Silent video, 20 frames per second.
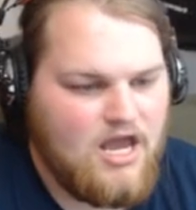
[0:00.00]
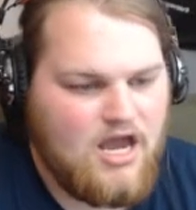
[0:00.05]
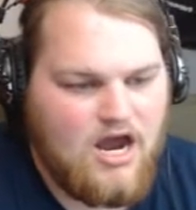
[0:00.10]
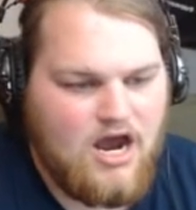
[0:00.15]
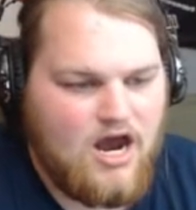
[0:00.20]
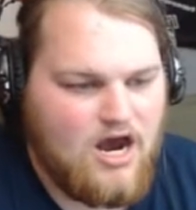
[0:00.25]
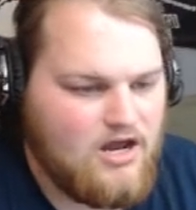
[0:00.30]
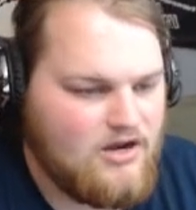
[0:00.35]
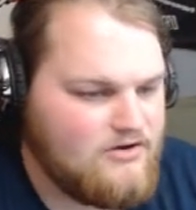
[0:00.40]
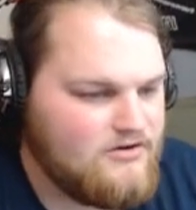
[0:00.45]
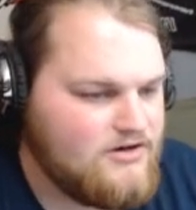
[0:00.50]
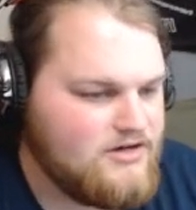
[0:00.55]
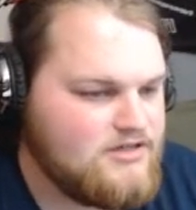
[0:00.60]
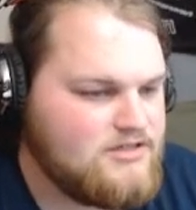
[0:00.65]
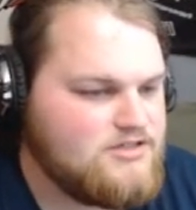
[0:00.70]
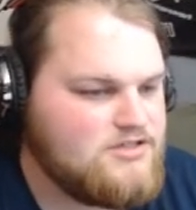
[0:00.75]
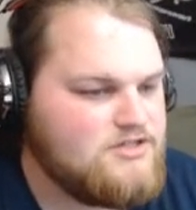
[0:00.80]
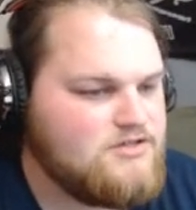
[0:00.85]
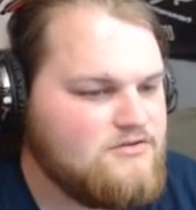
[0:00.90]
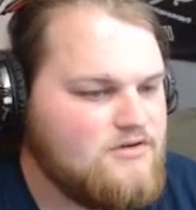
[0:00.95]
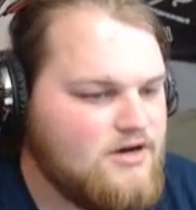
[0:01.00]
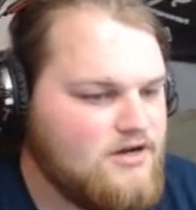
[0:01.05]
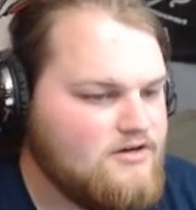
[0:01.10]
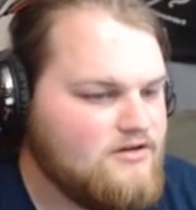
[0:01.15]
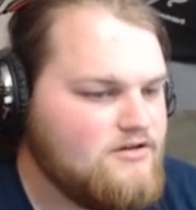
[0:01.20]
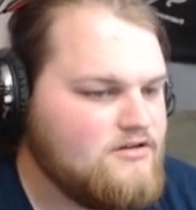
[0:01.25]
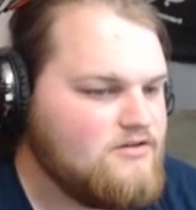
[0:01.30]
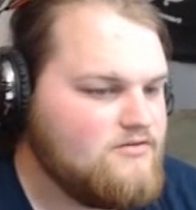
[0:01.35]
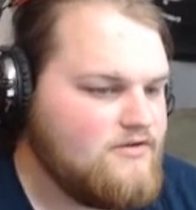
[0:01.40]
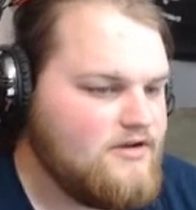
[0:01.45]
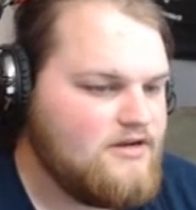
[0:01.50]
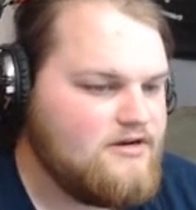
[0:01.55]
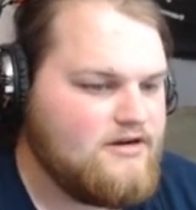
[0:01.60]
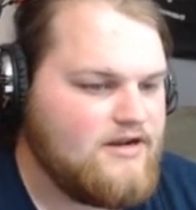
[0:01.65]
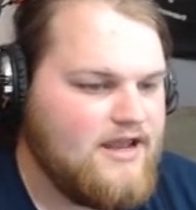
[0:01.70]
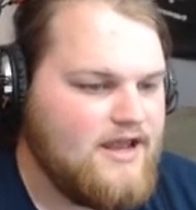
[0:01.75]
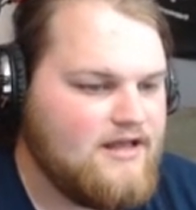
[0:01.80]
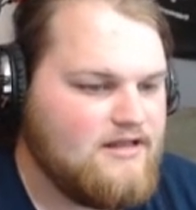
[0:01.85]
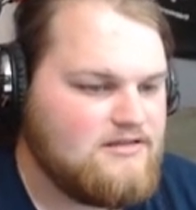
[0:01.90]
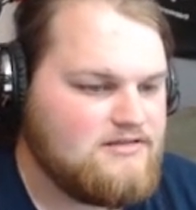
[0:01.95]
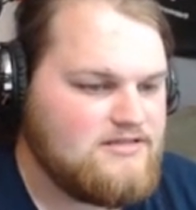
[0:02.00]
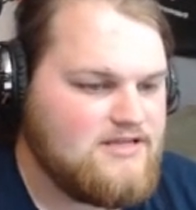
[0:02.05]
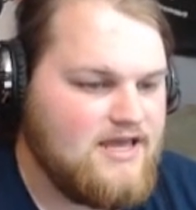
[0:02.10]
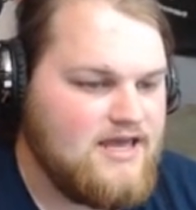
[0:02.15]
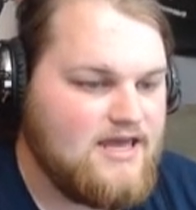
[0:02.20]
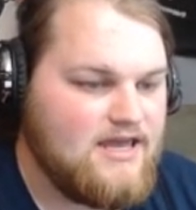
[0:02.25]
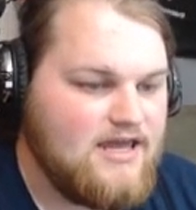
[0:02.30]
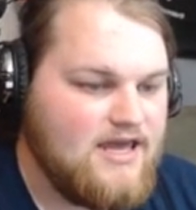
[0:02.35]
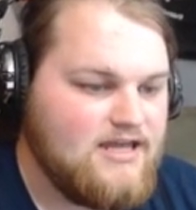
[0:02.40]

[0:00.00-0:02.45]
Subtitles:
100, 200, 300 gallon tank,